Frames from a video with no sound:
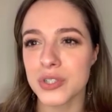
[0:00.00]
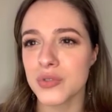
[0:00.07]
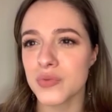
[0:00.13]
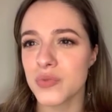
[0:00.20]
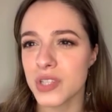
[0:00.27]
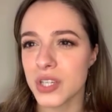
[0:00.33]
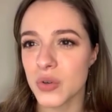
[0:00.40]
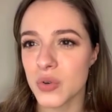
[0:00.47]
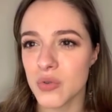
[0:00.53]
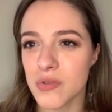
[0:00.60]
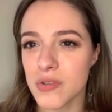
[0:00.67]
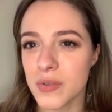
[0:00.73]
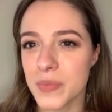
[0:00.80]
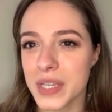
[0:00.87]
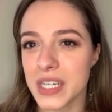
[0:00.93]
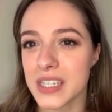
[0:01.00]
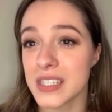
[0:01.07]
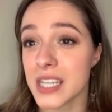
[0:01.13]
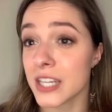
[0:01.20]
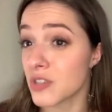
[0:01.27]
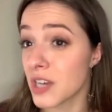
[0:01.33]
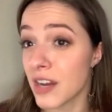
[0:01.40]
is really cool because
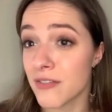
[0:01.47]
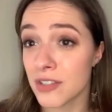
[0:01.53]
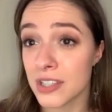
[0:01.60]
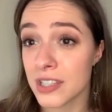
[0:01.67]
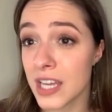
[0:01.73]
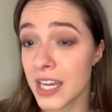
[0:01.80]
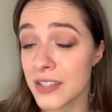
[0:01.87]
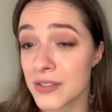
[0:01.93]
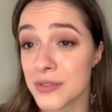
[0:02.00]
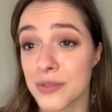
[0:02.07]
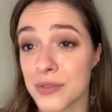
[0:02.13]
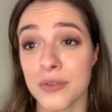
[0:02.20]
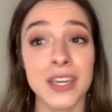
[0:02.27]
I travel a lot. So